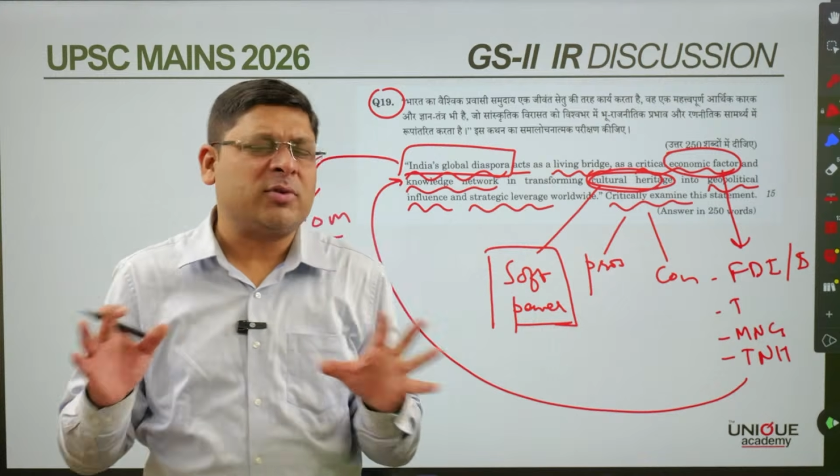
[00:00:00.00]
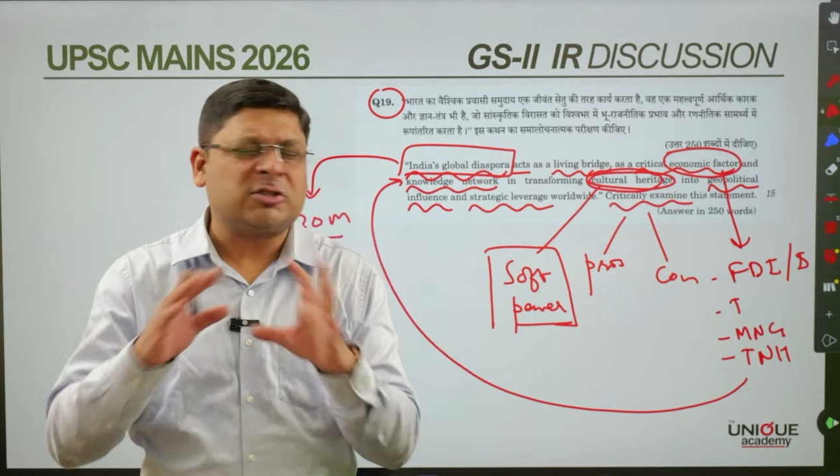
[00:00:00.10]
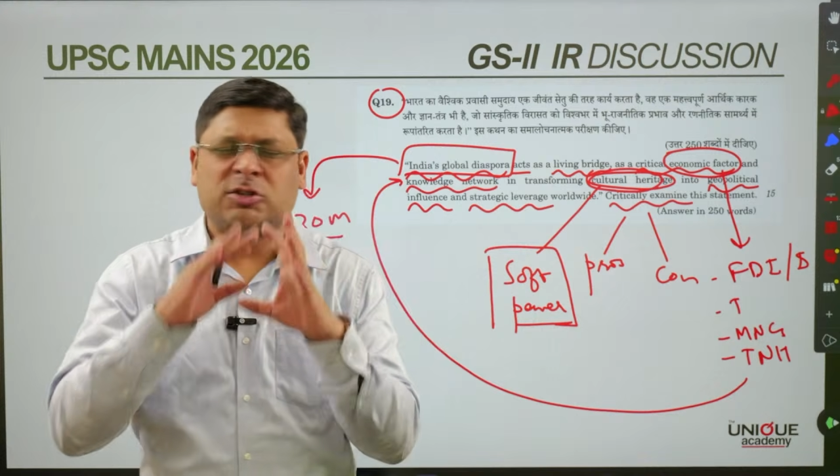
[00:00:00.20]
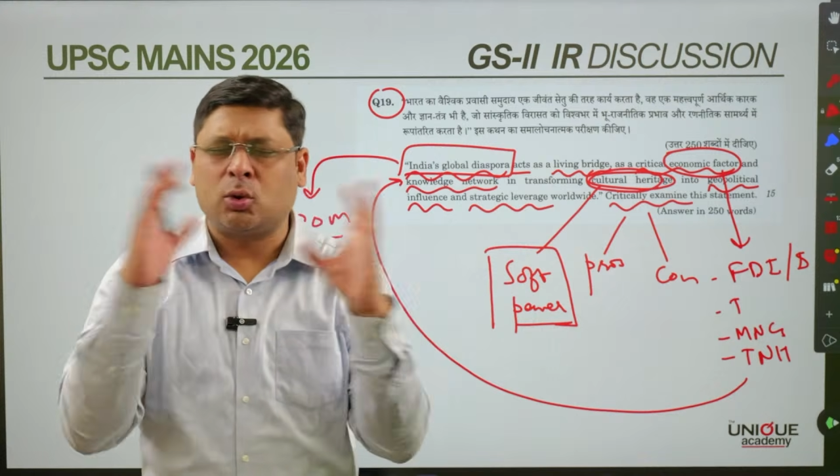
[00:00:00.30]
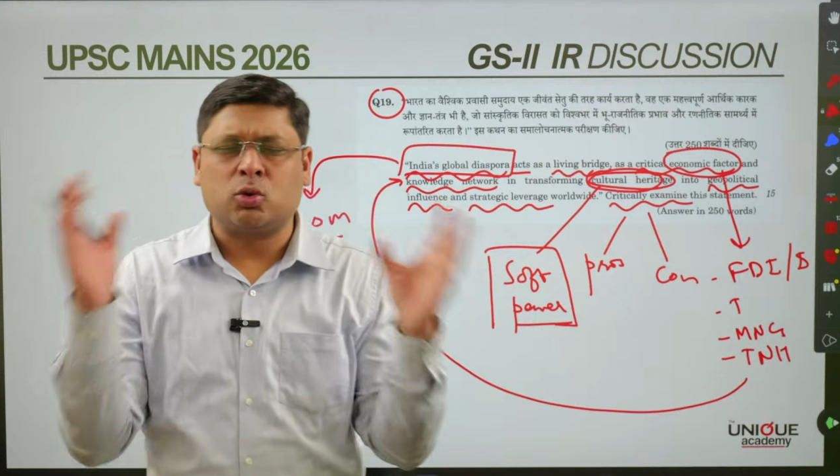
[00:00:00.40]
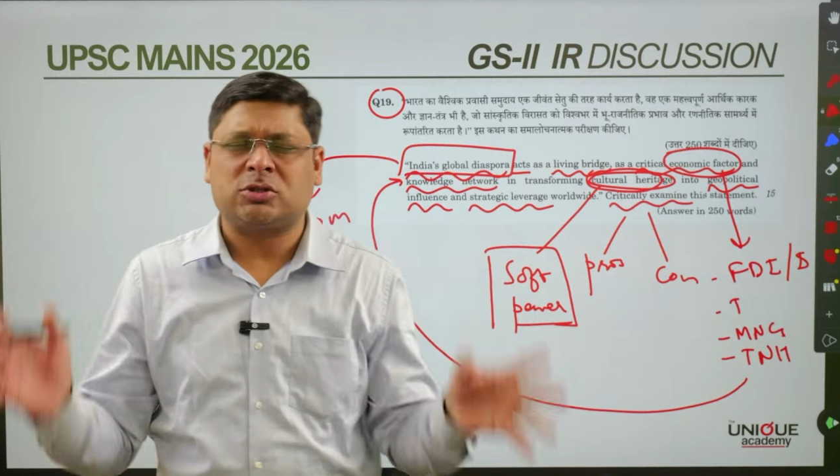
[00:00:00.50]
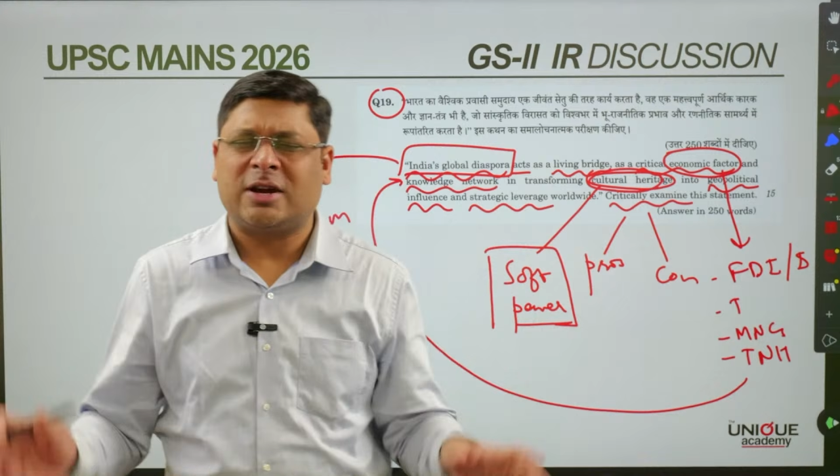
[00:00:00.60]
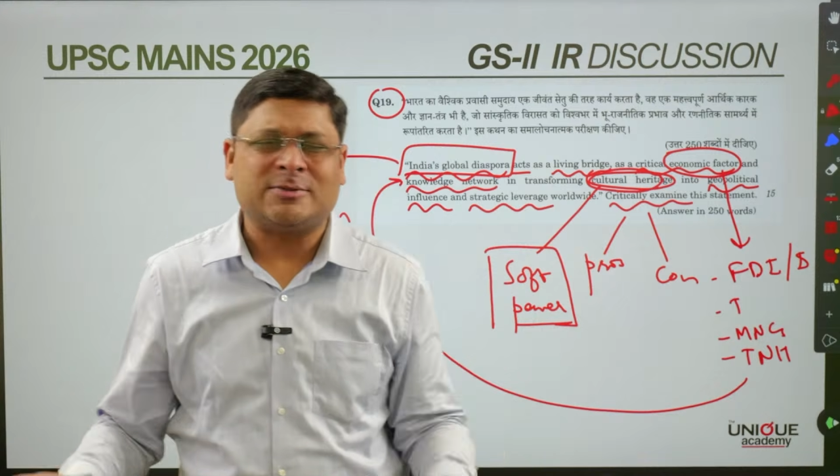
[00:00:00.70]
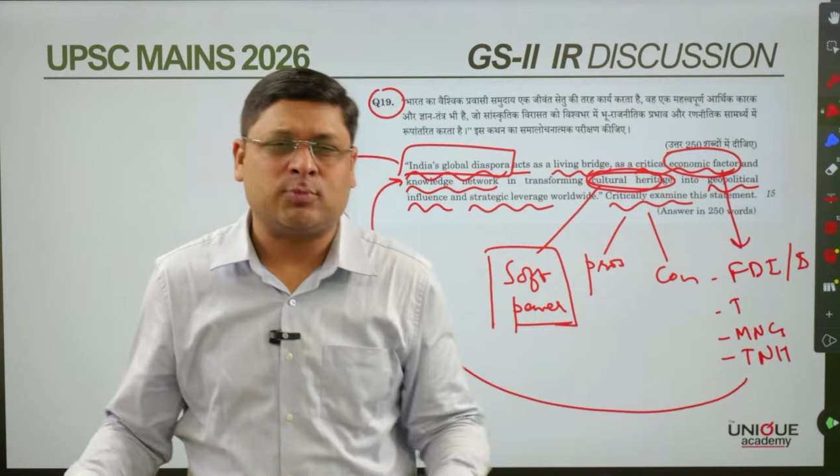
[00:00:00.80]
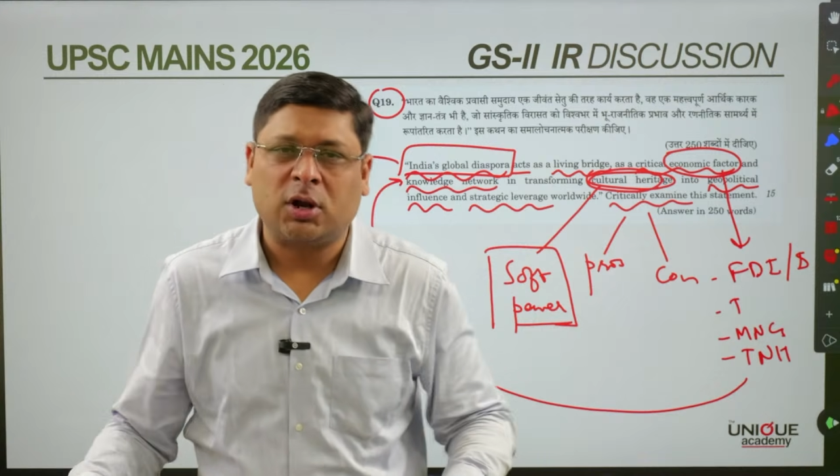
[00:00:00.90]
which is huge
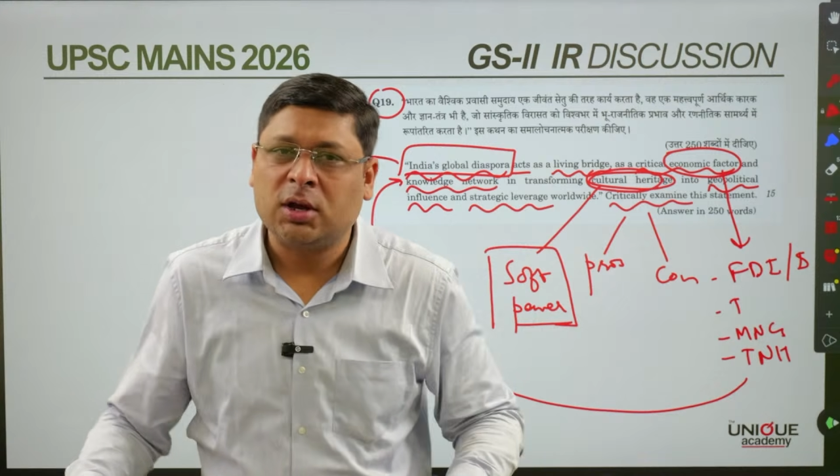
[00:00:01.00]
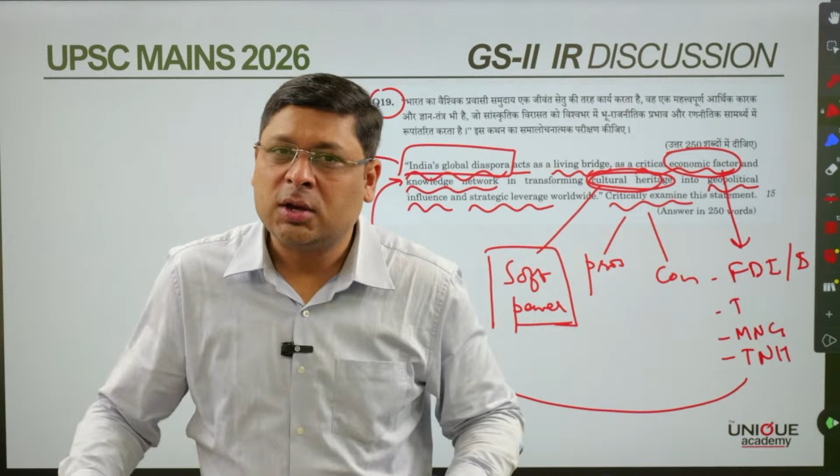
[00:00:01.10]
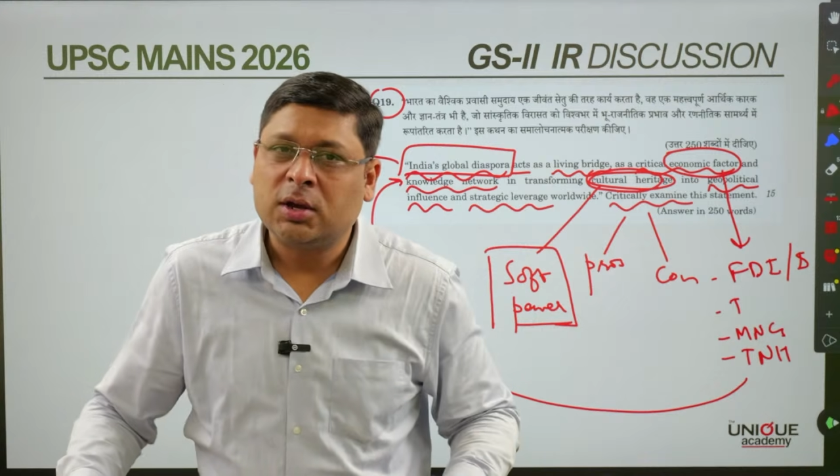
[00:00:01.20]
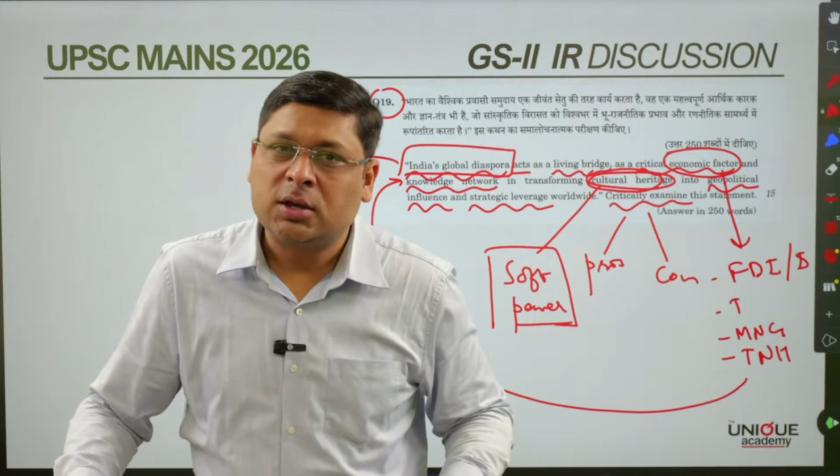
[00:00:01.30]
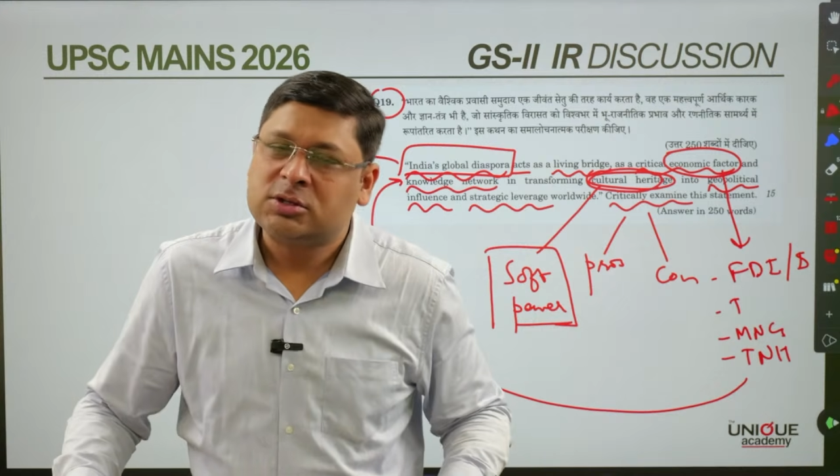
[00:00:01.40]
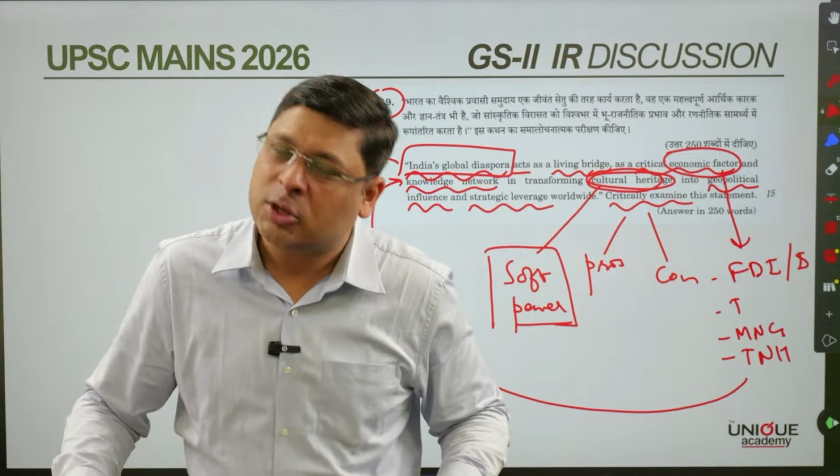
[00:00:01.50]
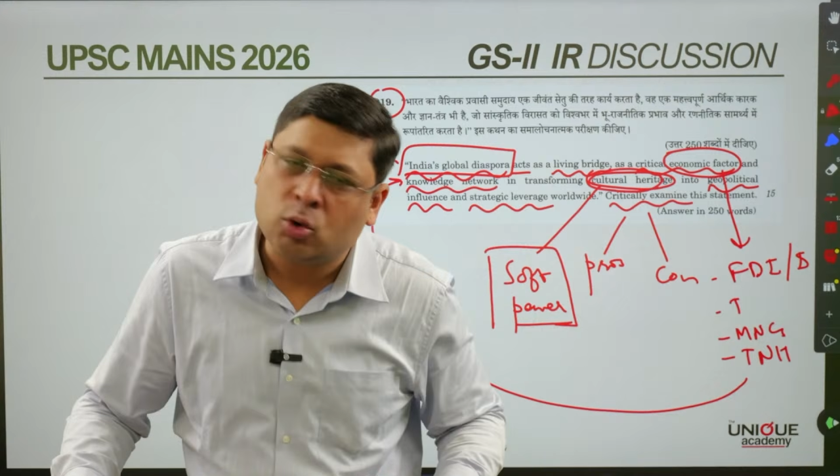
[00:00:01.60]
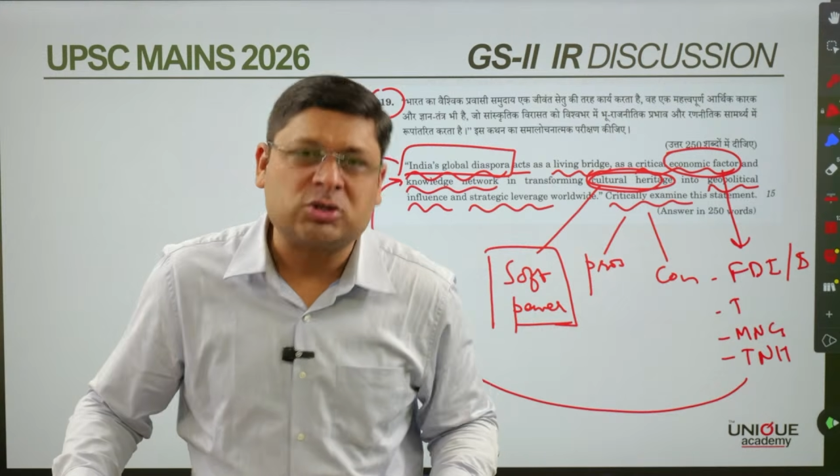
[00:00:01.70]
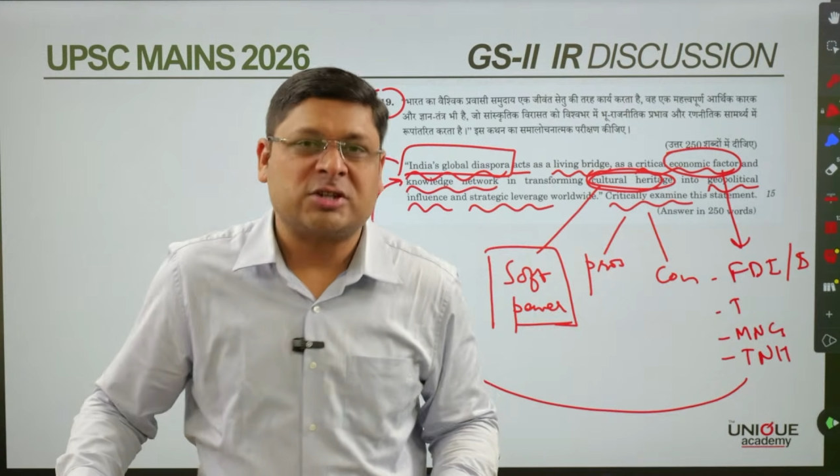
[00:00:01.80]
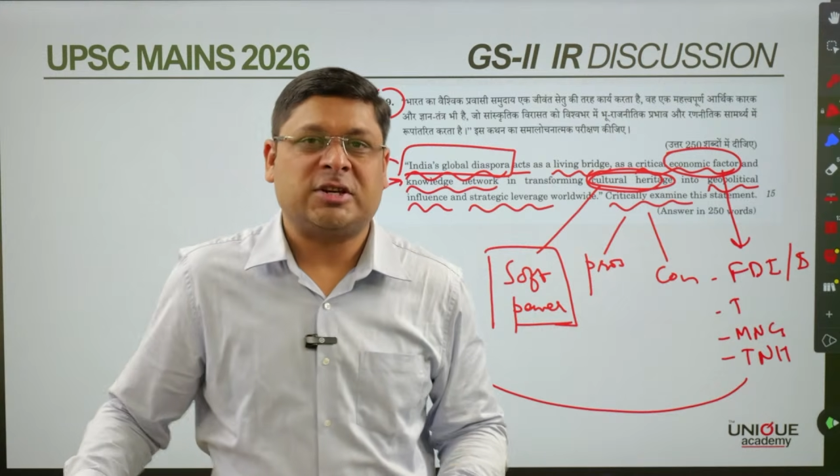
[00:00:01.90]
diaspora, is a
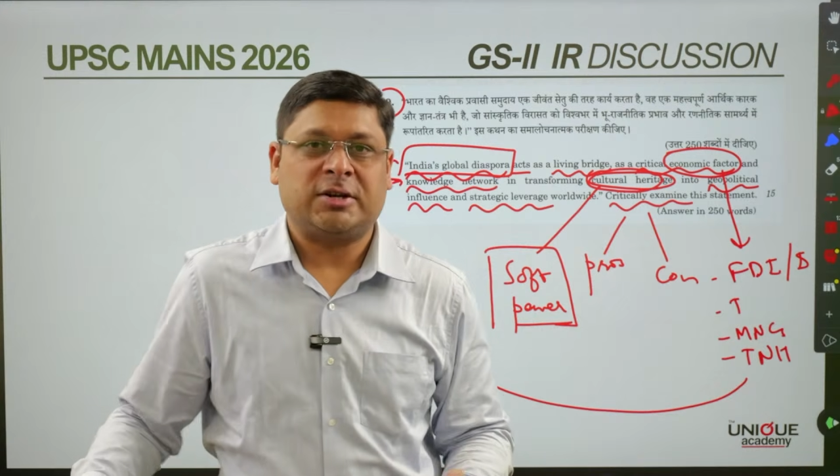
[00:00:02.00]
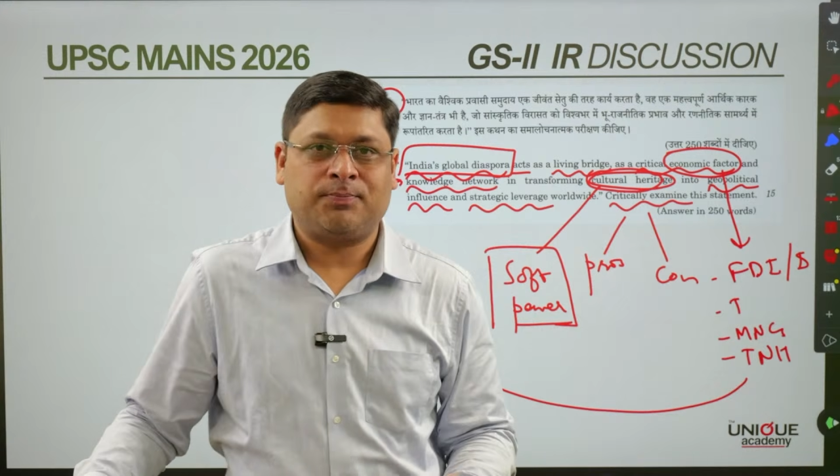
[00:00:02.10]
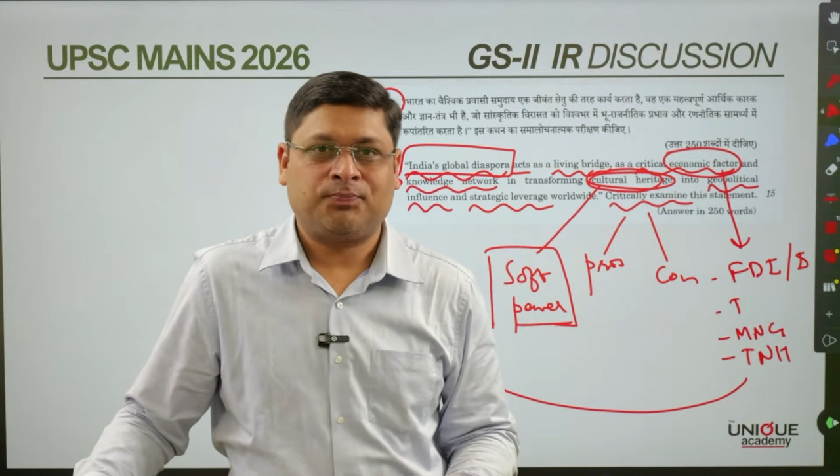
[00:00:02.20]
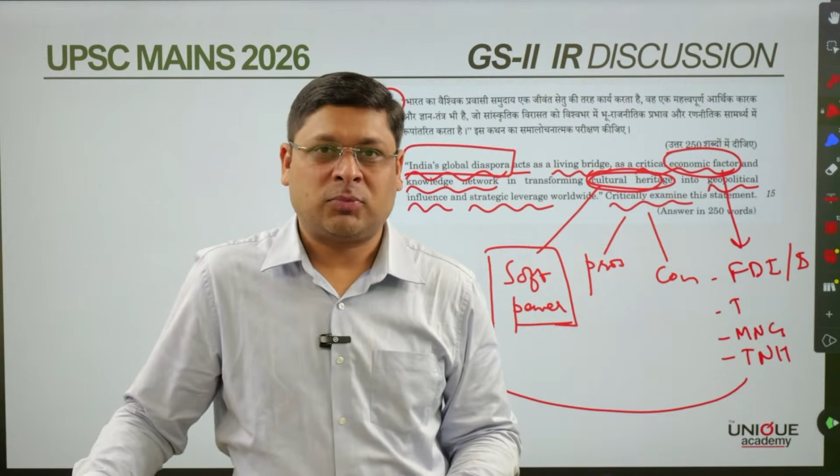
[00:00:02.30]
huge asset.